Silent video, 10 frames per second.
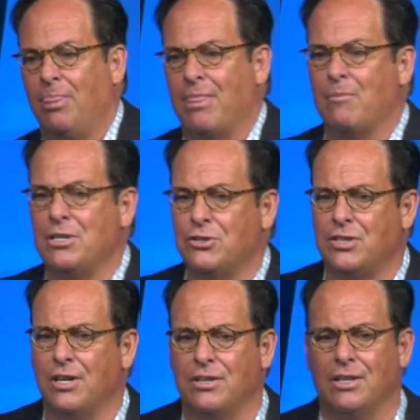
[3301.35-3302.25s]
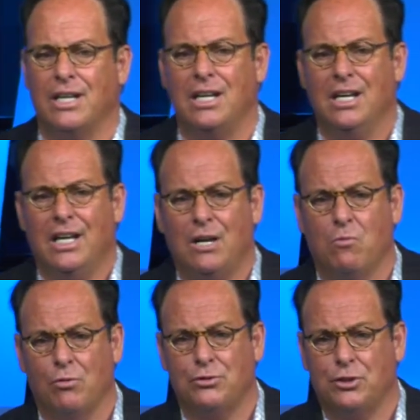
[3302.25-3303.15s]
Let me just tell you, he, he
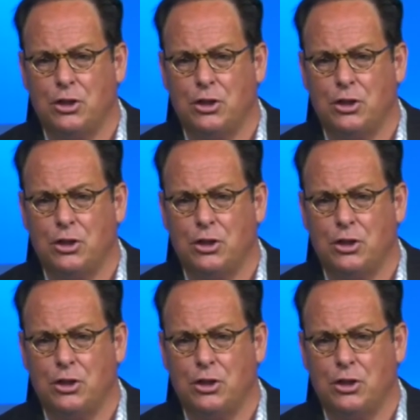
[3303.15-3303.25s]
wants to